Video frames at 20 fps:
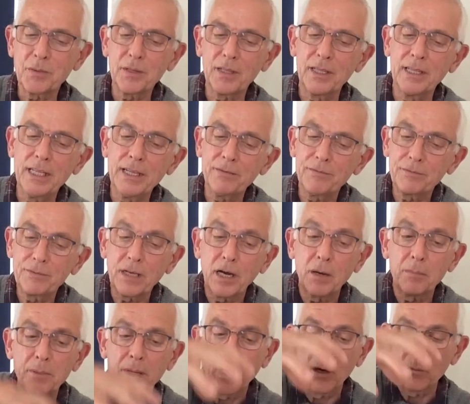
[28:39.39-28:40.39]
lift
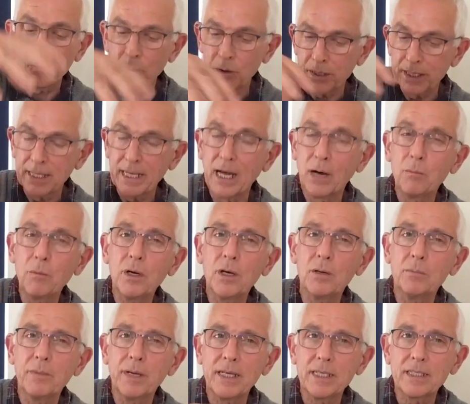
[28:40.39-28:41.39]
up our wood in our
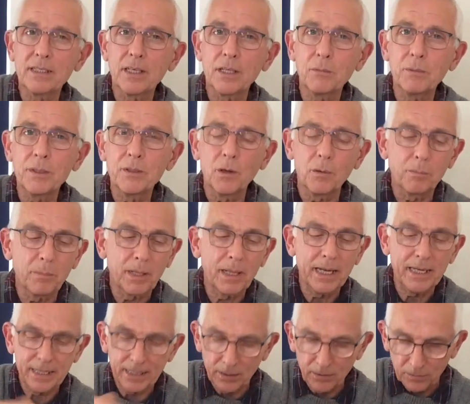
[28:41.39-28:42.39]
Workmate so that we're not
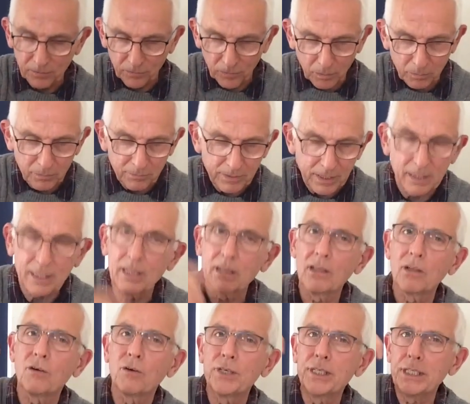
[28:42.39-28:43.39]
planing on top of our little
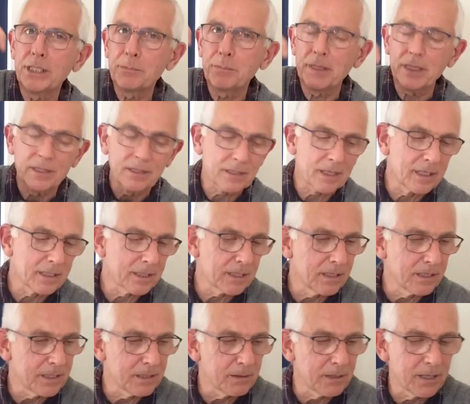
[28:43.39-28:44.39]
orange bits I
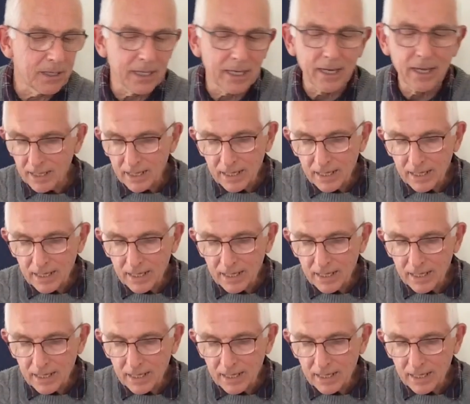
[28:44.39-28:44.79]
showed you earlier.